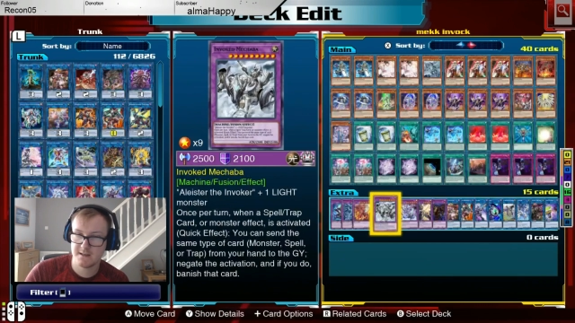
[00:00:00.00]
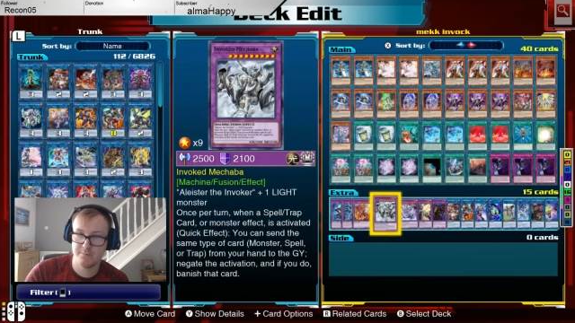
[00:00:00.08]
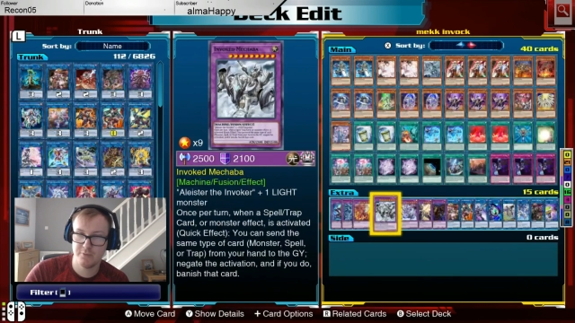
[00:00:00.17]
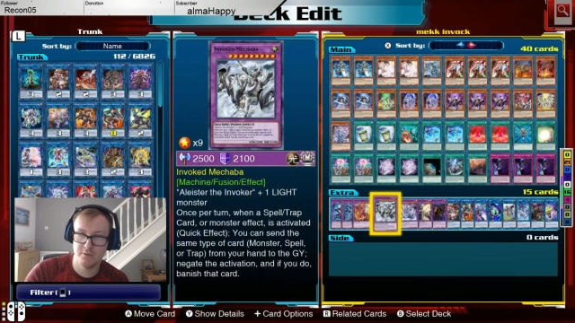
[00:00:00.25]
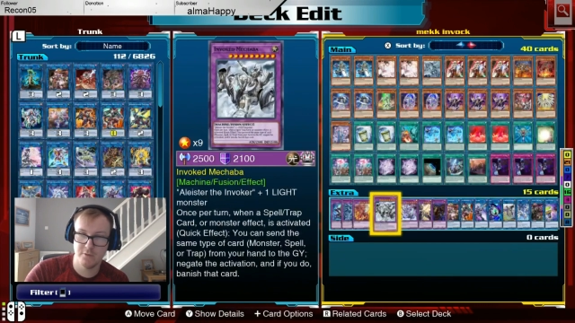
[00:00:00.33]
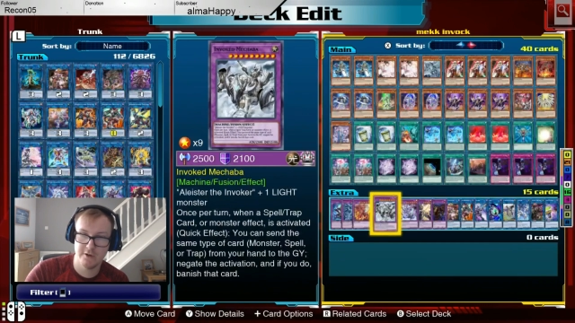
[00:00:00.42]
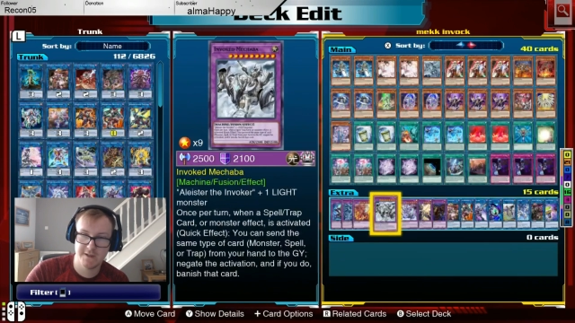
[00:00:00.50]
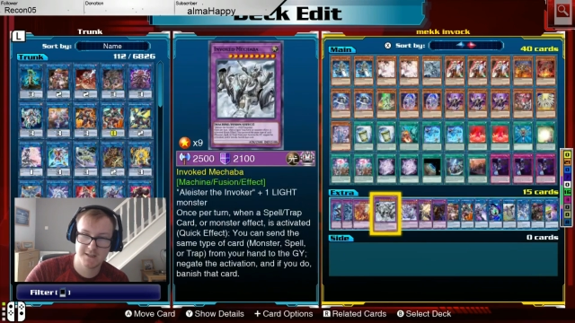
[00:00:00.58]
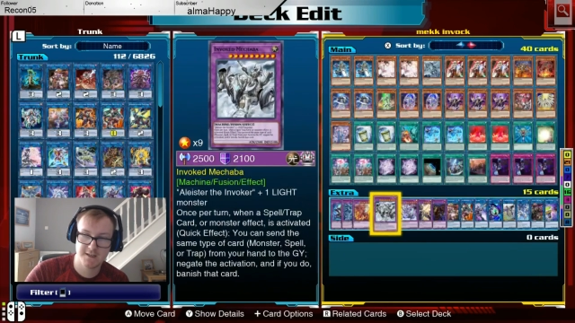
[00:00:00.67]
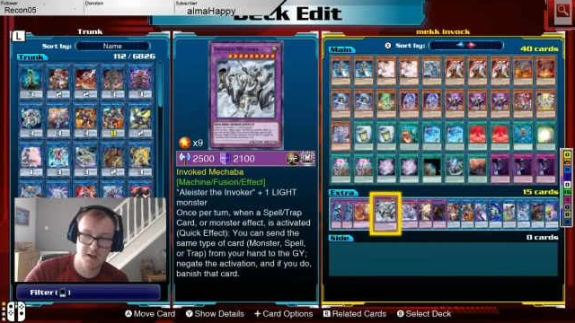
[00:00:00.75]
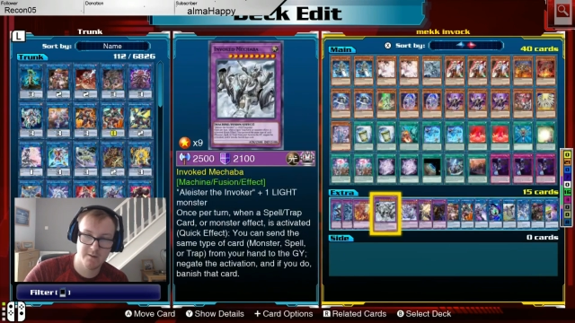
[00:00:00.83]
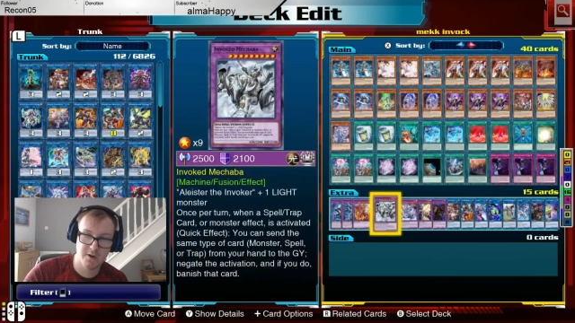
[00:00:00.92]
put more of this
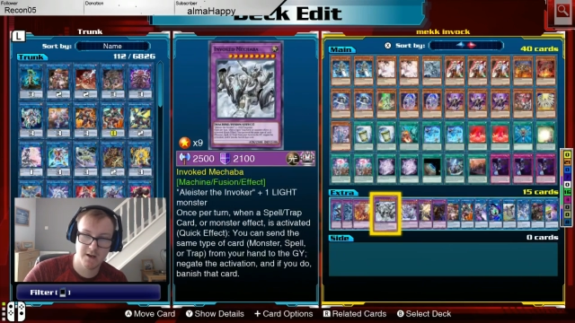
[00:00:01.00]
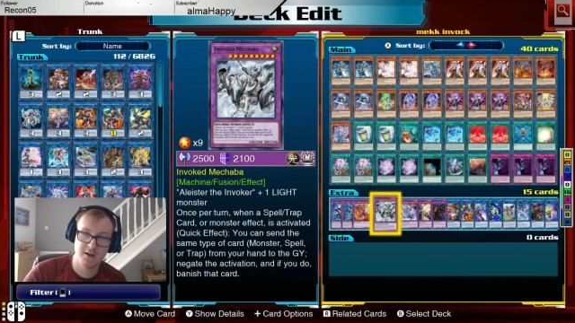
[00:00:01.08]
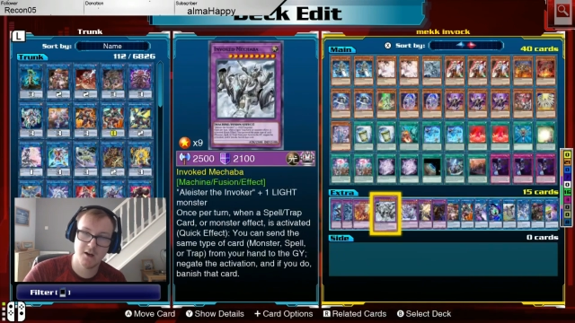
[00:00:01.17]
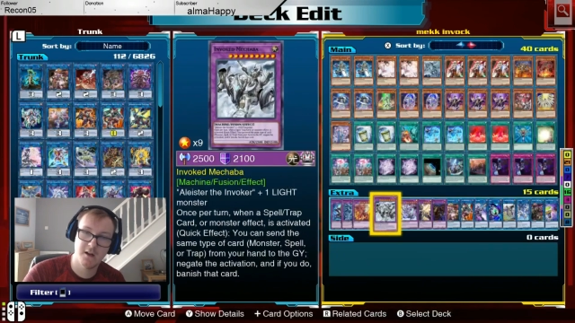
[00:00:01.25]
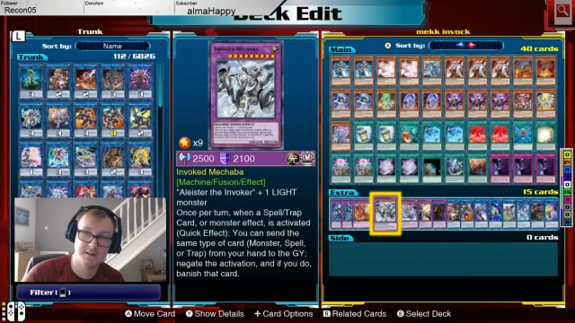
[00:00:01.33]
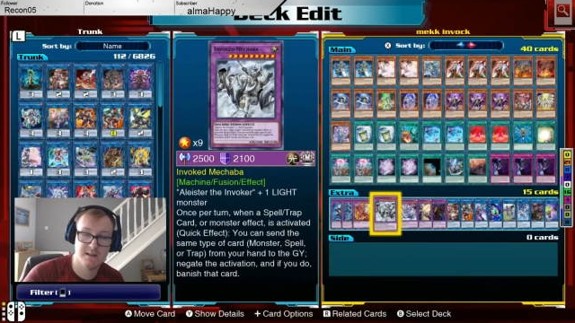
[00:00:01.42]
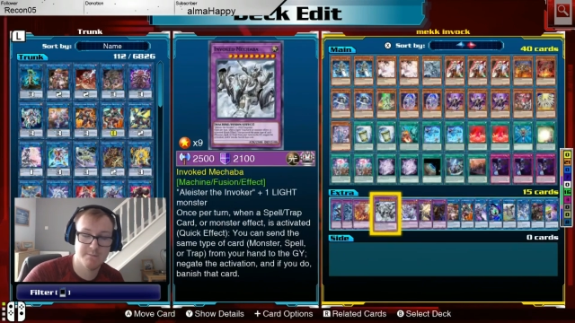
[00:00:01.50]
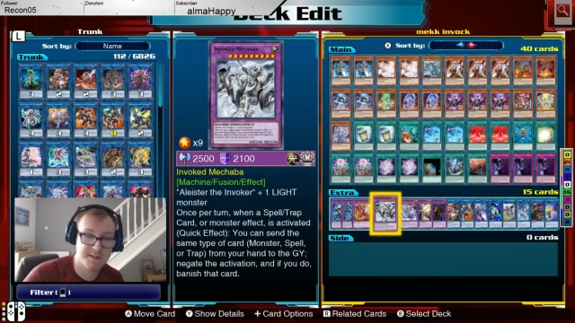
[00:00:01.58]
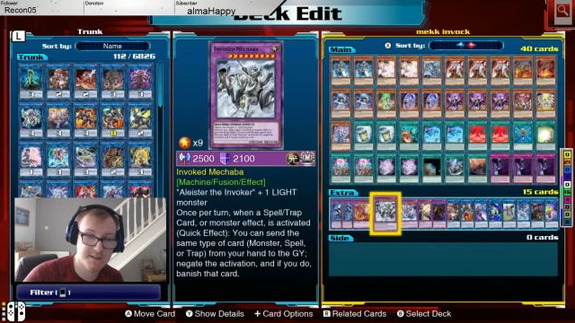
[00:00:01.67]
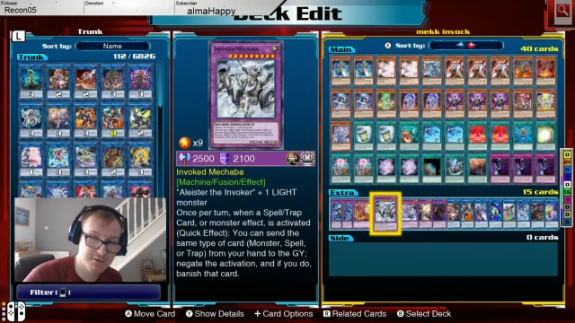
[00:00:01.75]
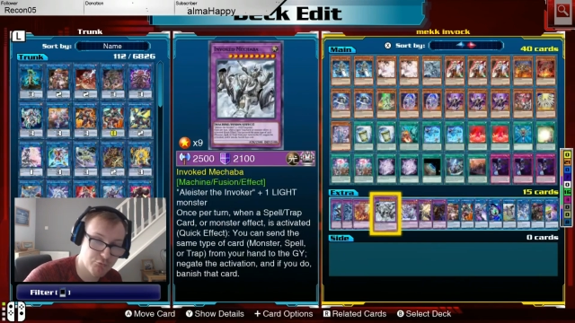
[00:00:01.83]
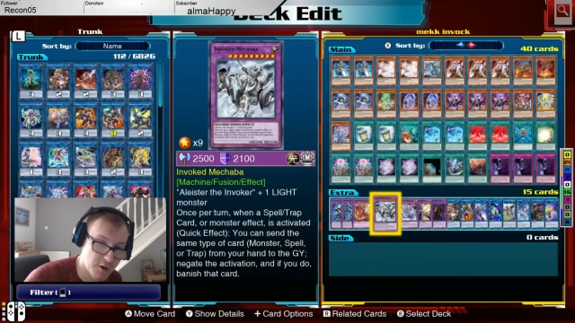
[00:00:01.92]
card, but I can't. It's
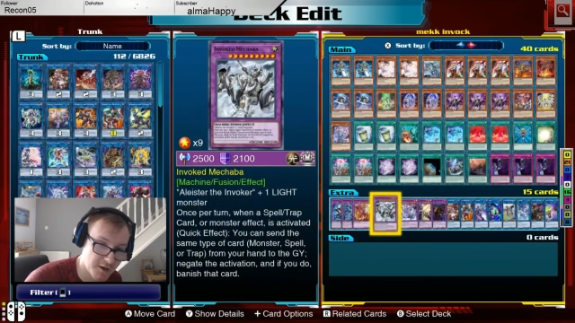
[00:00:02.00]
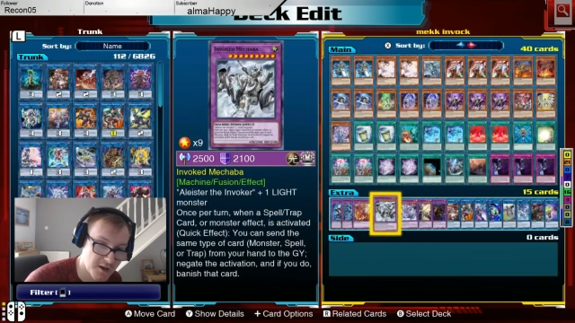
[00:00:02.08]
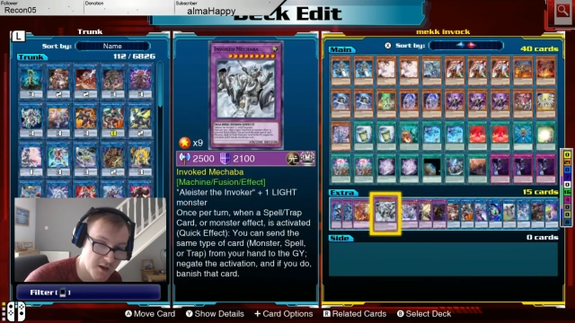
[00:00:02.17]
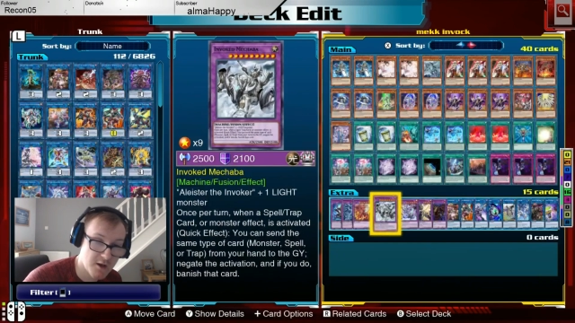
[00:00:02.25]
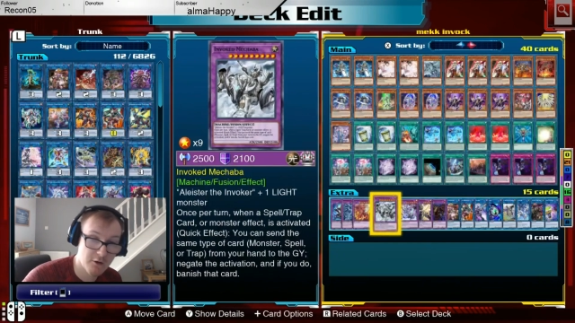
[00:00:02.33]
limited to one.